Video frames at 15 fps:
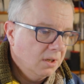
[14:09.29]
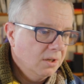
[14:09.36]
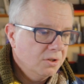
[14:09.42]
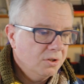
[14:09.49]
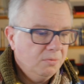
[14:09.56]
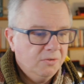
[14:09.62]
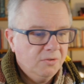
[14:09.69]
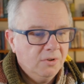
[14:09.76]

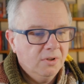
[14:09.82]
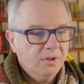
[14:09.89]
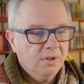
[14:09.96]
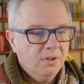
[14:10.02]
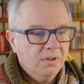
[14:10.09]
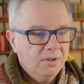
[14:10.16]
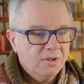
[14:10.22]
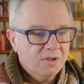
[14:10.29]
So we've got
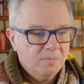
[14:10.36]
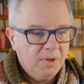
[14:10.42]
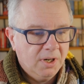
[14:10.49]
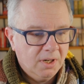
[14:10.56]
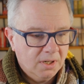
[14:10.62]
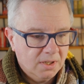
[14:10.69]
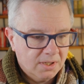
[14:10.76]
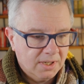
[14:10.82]
the
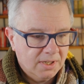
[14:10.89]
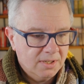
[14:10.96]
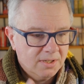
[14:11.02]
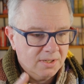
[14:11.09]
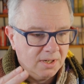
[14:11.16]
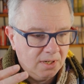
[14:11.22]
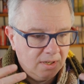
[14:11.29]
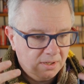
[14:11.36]
spirit
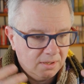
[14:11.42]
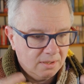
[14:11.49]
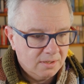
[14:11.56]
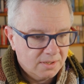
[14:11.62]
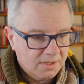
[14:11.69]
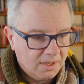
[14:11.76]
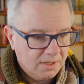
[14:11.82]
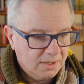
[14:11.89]
inside the
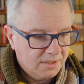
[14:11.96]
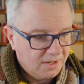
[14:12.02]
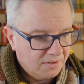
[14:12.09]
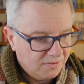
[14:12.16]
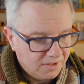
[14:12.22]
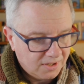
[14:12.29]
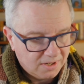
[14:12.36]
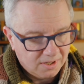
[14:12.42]

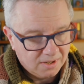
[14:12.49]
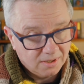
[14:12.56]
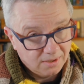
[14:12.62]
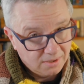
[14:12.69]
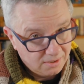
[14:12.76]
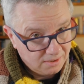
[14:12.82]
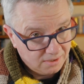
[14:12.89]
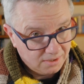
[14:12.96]
scientific,
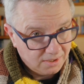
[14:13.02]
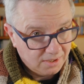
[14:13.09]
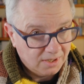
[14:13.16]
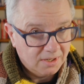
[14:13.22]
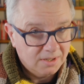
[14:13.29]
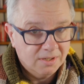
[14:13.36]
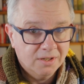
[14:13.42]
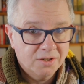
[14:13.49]

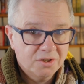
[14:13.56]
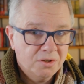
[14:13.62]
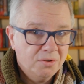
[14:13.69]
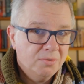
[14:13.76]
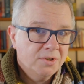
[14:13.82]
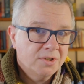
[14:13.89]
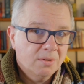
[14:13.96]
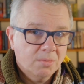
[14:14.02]
and
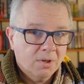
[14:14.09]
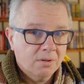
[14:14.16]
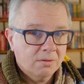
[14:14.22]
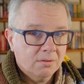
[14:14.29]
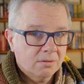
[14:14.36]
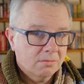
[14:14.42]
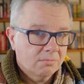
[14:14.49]
it's about